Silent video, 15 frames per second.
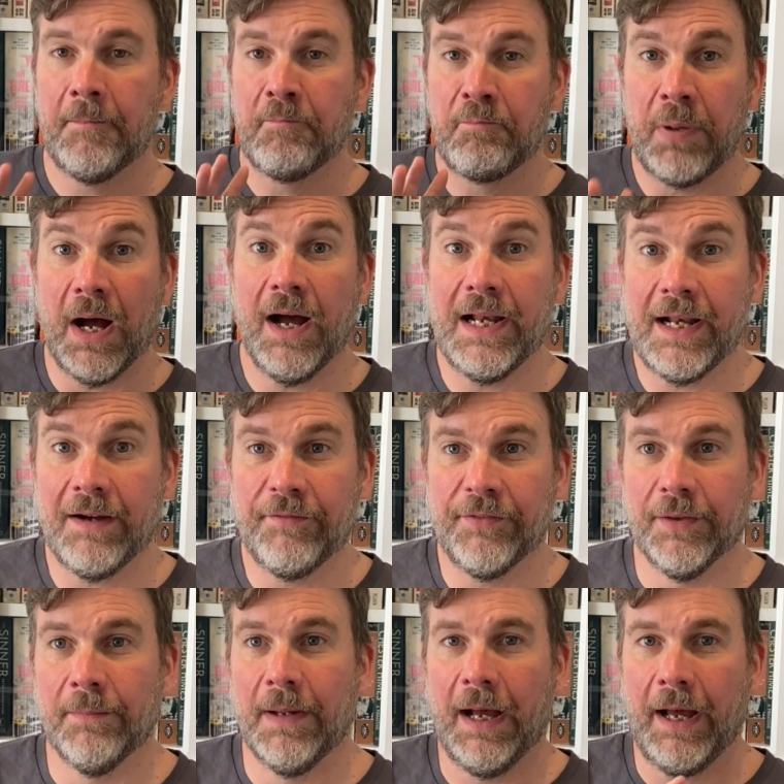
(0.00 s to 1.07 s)
But I love
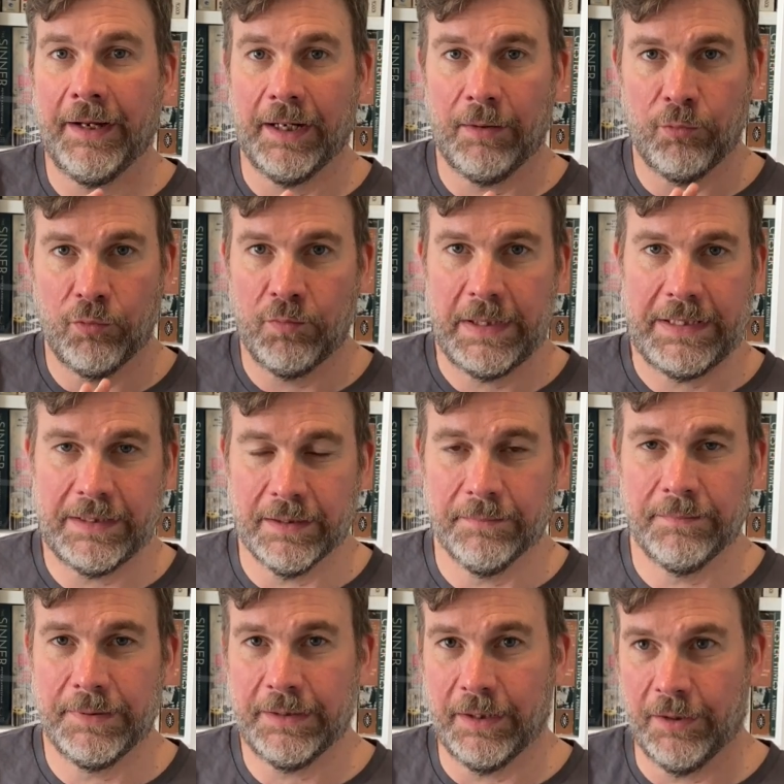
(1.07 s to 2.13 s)
them, and I will read
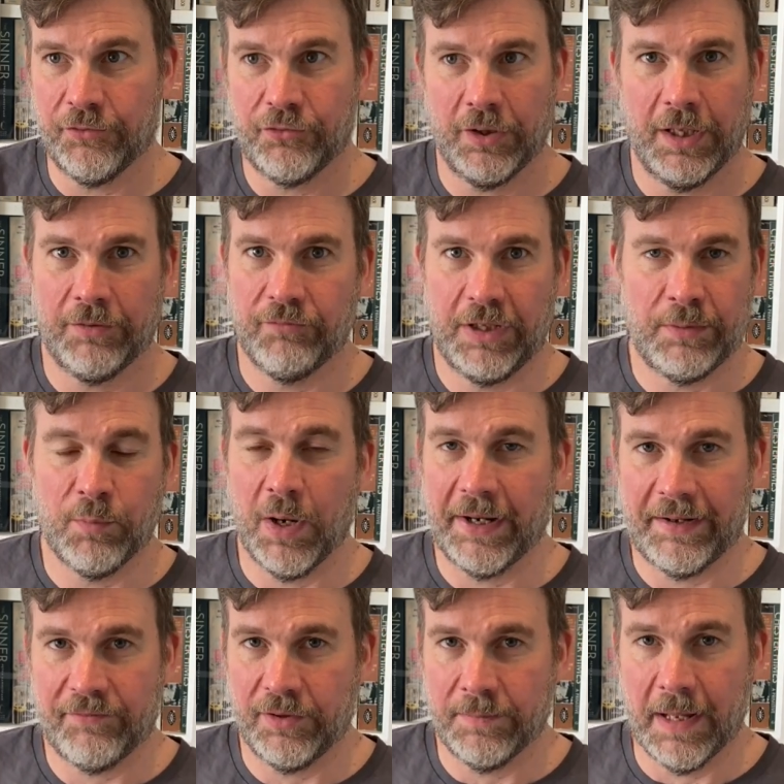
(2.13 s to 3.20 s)
them. I try and read one
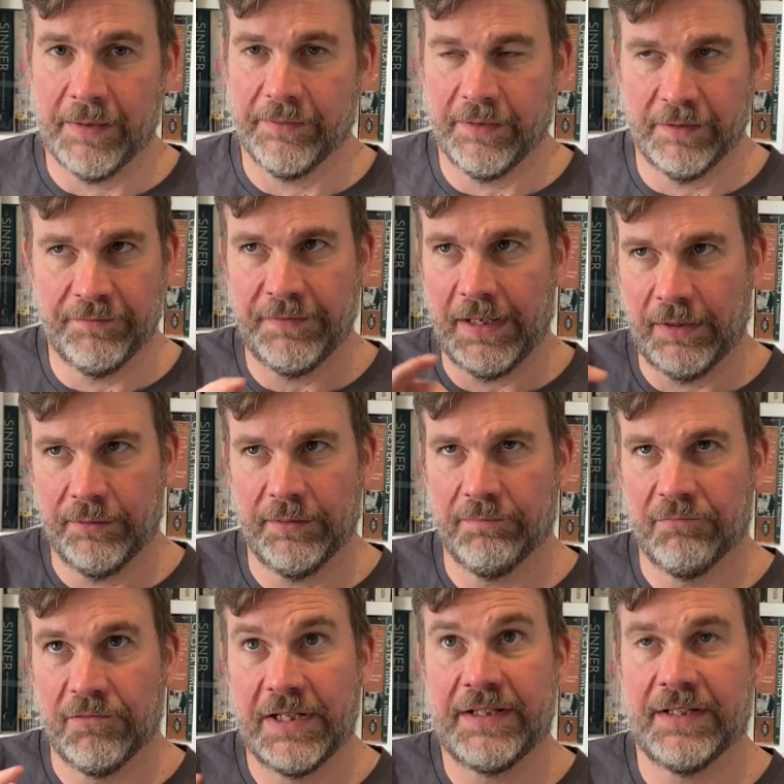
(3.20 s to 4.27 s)
every month. I failed
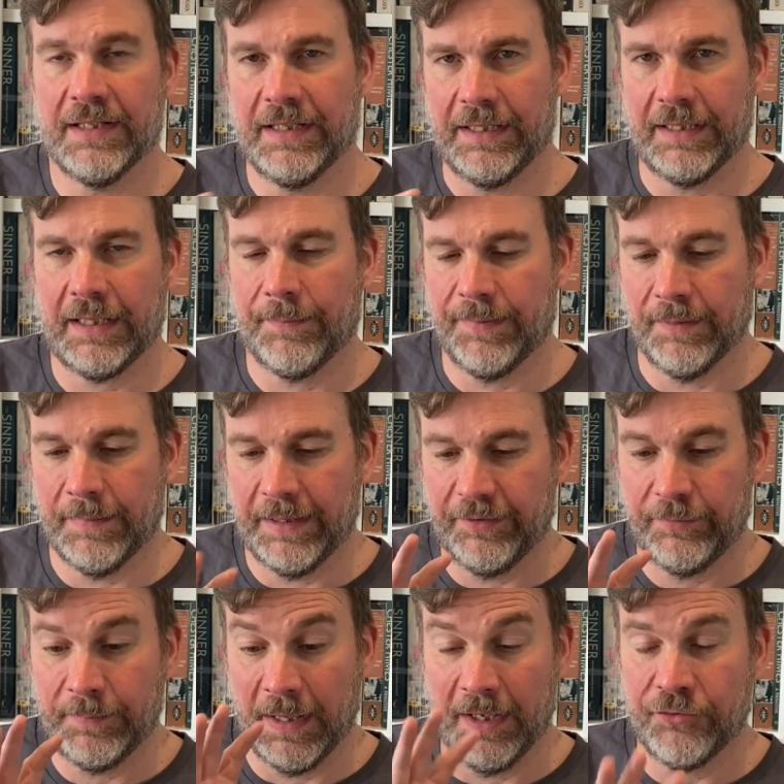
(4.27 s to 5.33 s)
recently a couple of months,
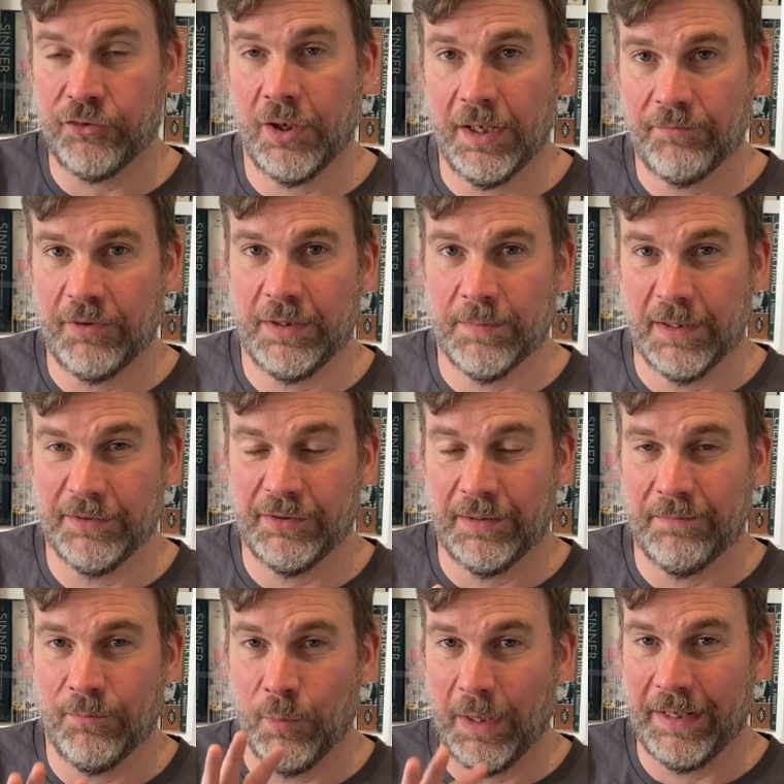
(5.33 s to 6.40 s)
but I try and read
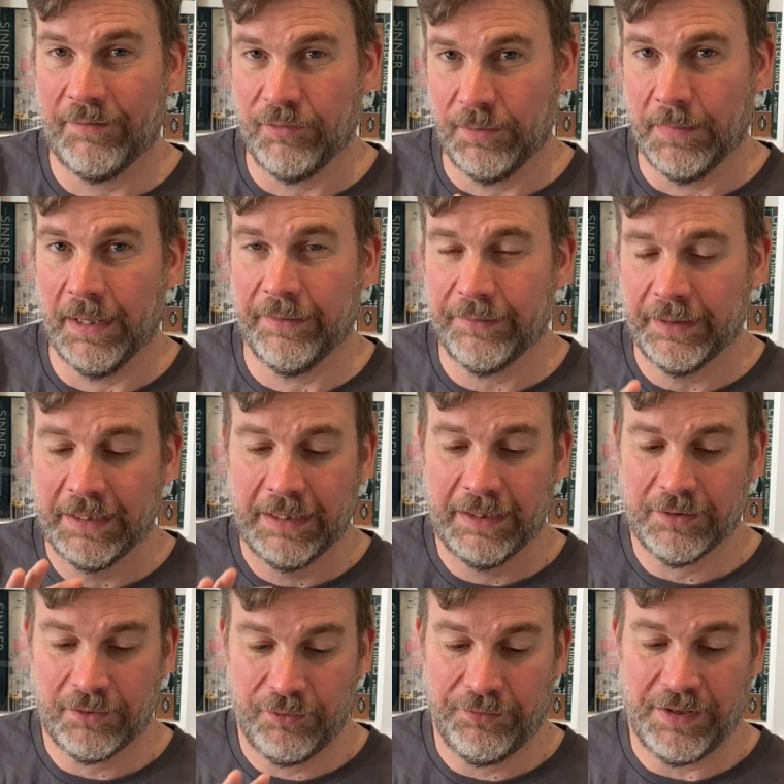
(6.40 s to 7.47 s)
one every month
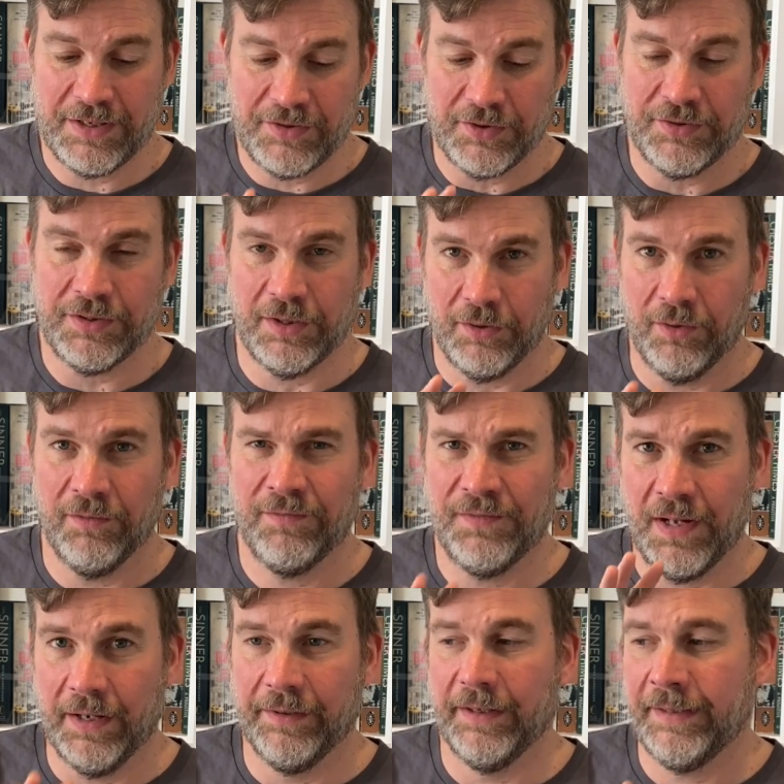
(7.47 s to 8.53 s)
because they're just a lot of
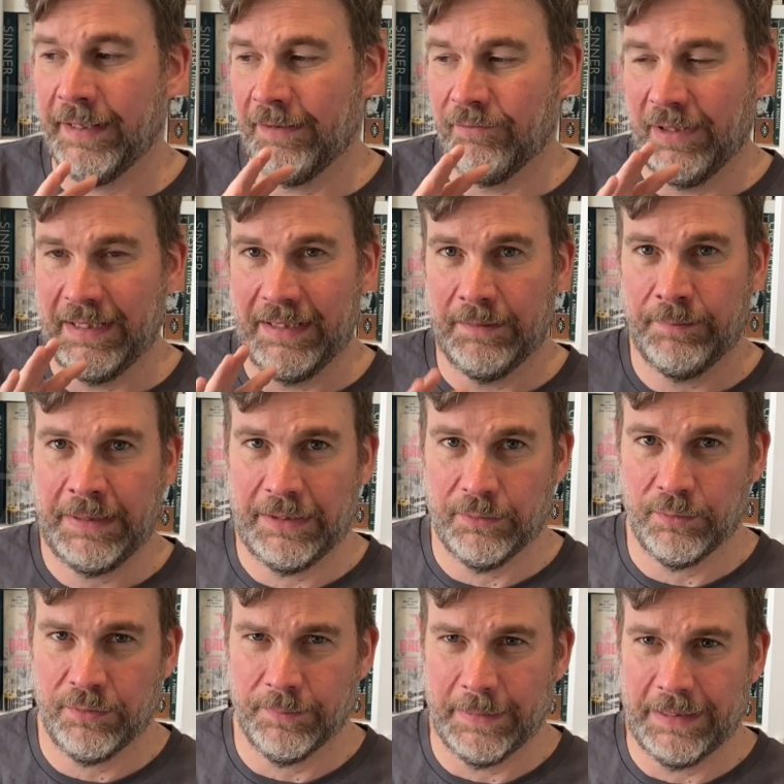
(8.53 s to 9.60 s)
fun and they really appeal
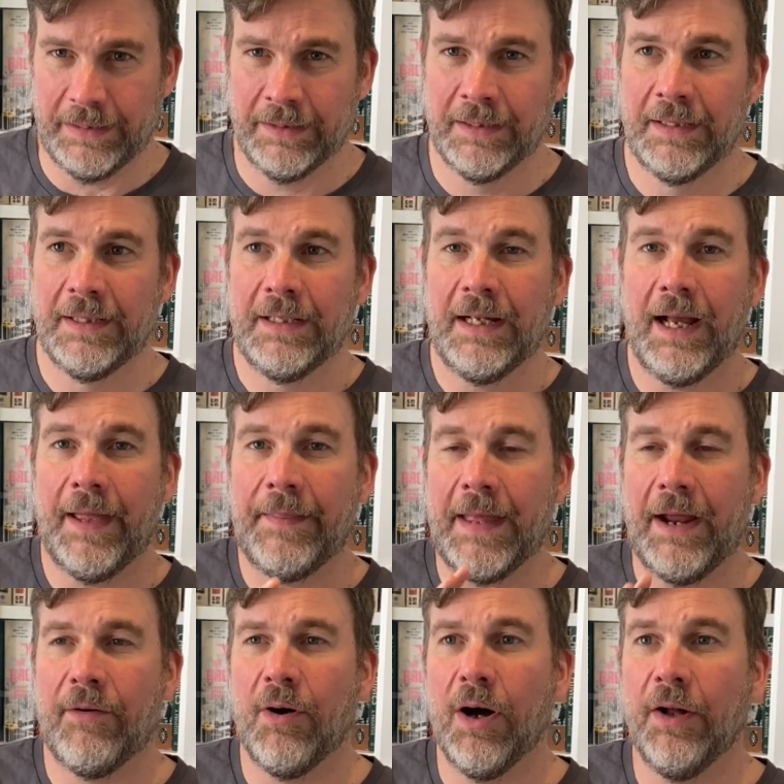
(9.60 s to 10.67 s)
to me. And
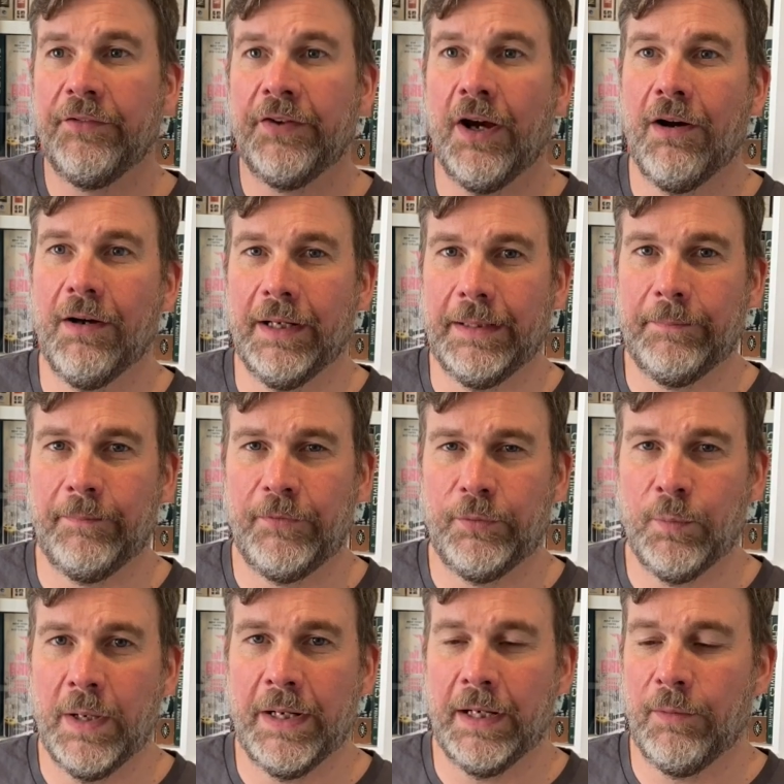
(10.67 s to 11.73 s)
there are times
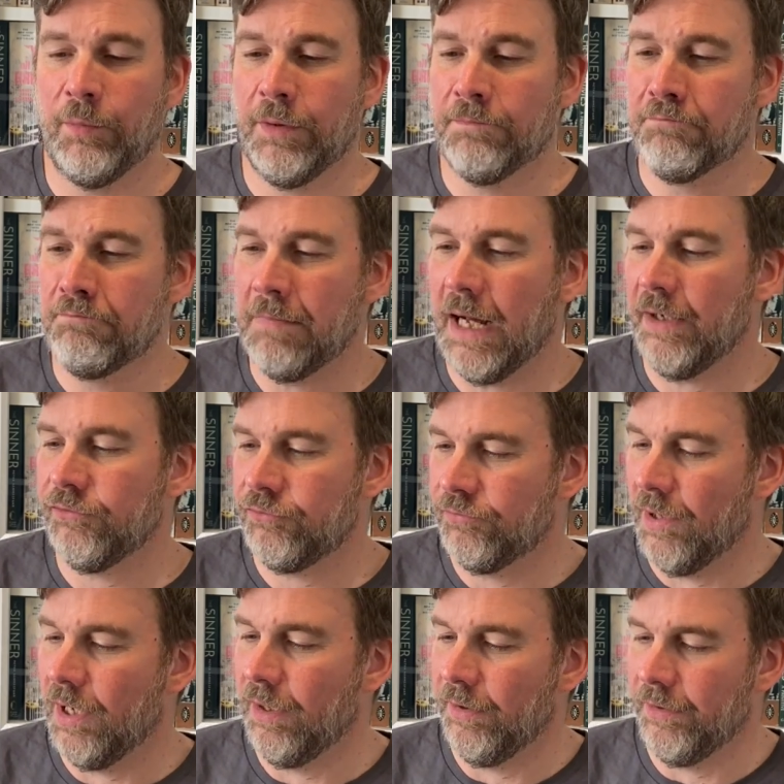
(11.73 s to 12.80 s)
when I would much
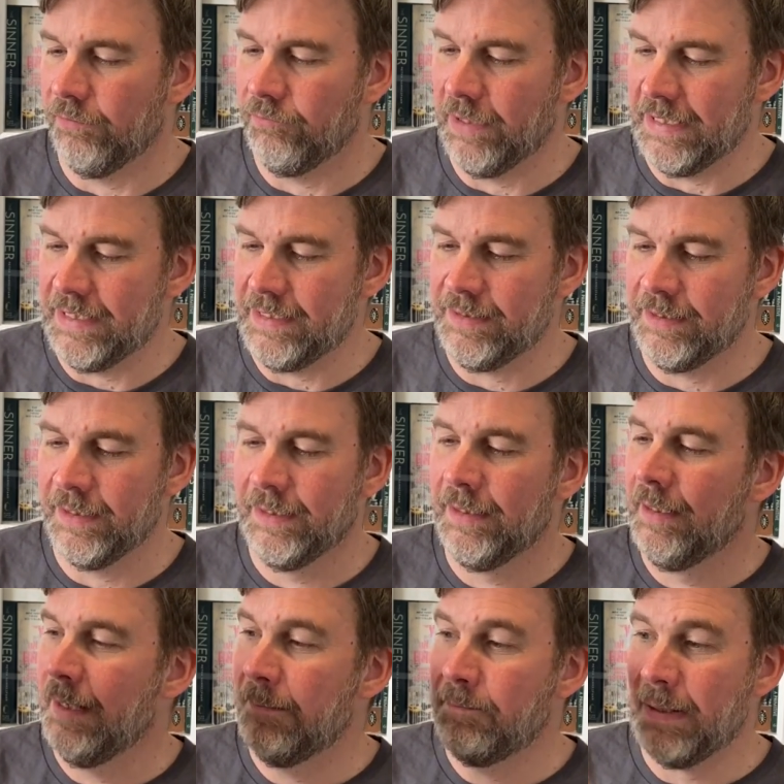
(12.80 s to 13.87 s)
rather read
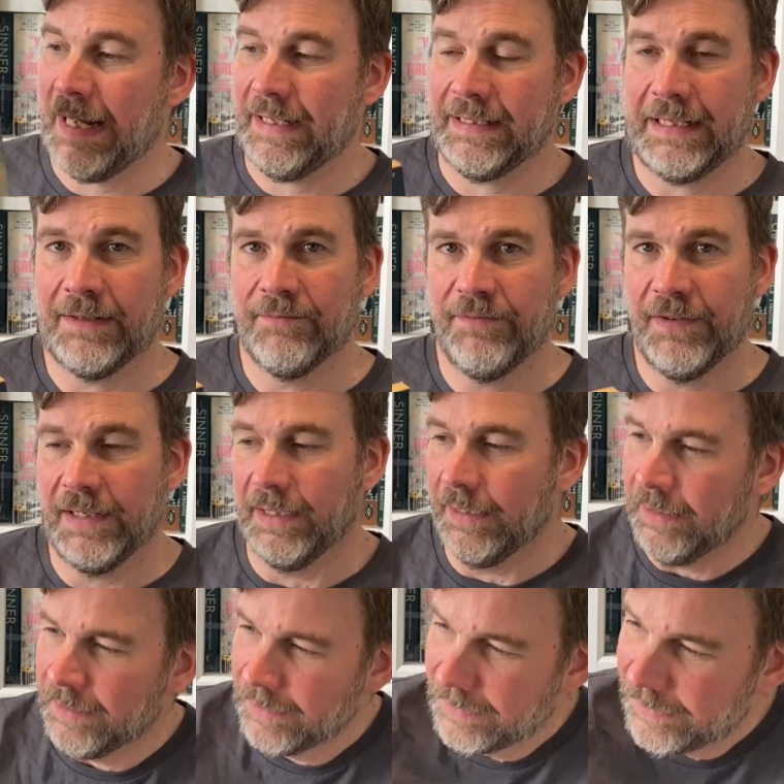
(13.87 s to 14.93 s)
Panic in
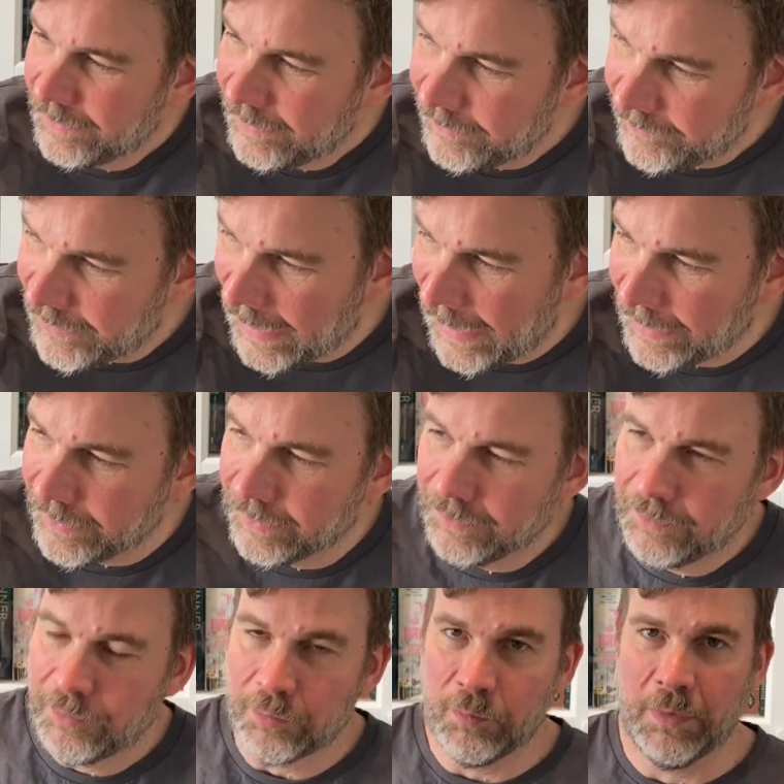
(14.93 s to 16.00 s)
Philly than
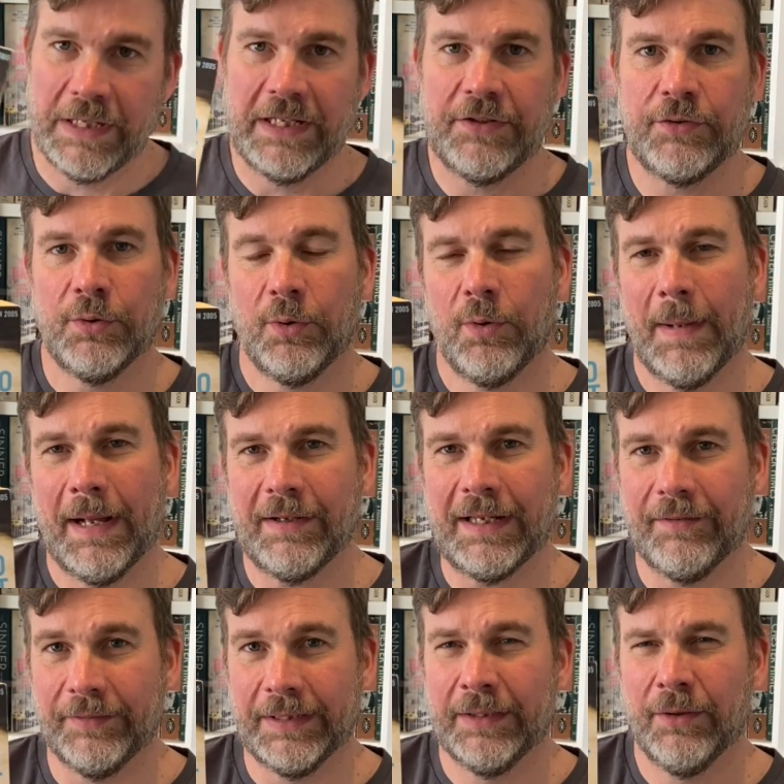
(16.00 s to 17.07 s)
We Need to Talk About
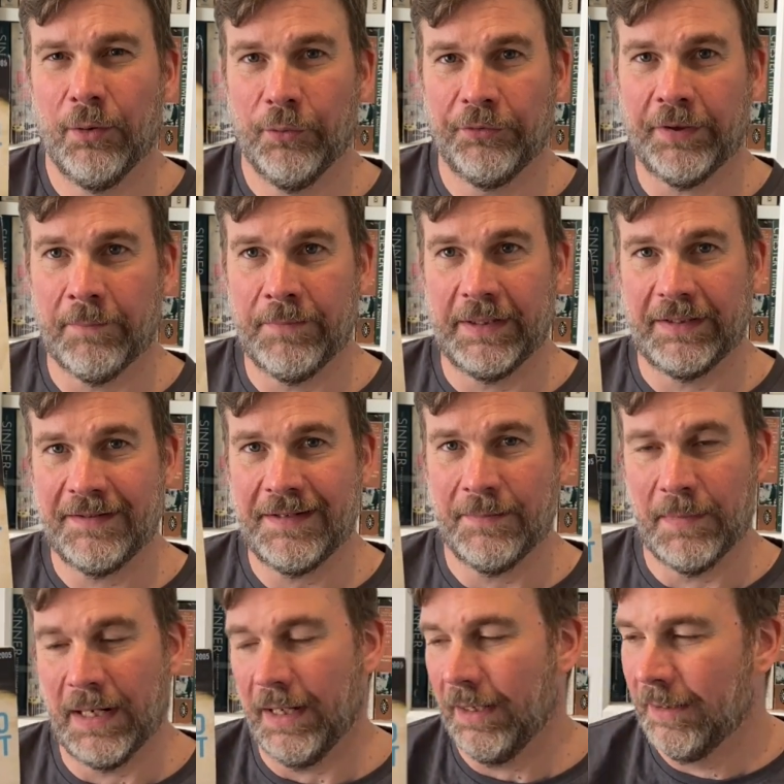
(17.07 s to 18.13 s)
Kevin or something similar.